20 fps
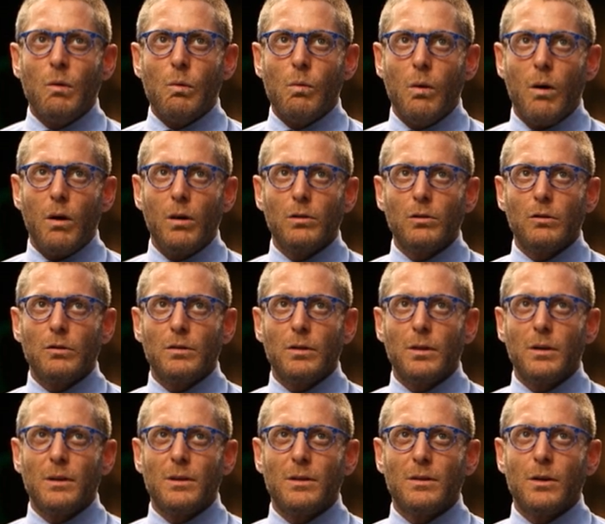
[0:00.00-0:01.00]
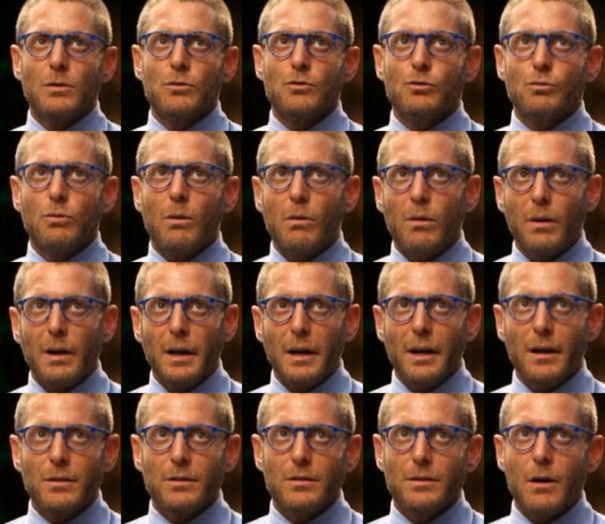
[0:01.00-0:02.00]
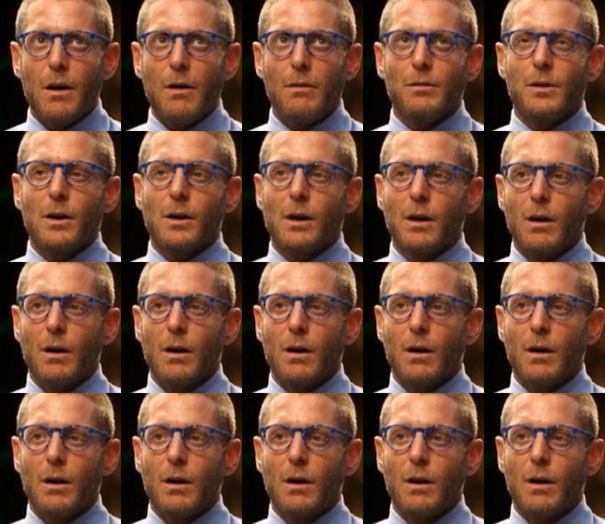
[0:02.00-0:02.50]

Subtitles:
was the drawings of the